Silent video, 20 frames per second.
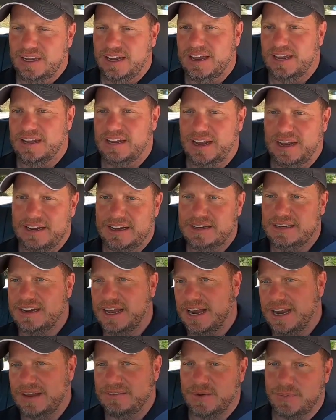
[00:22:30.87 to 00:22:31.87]
and I did
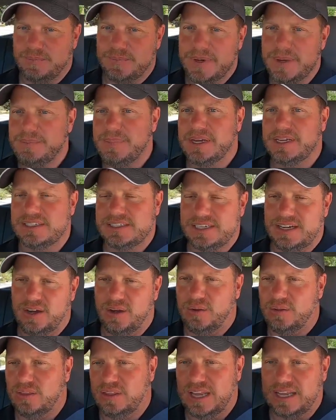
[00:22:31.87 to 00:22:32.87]
not have a beeping
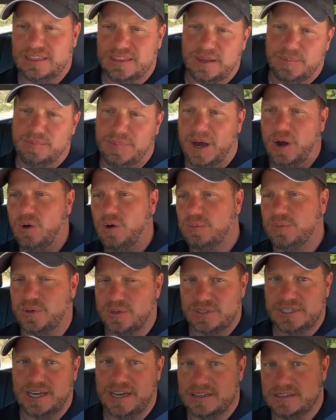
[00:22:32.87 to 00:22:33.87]
sound like the Power
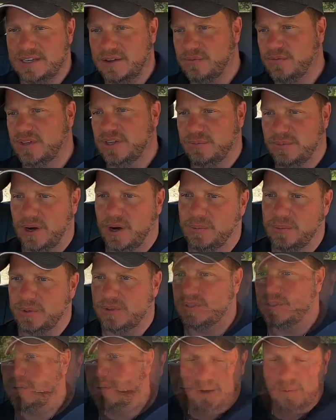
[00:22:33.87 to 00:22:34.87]
Boost has, the F-50 Power
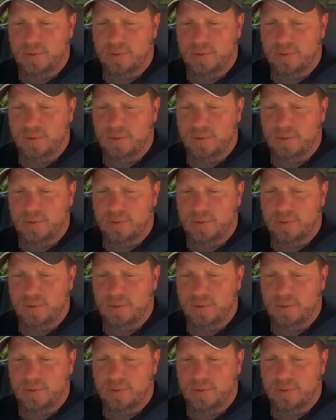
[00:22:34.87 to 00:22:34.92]
Boost.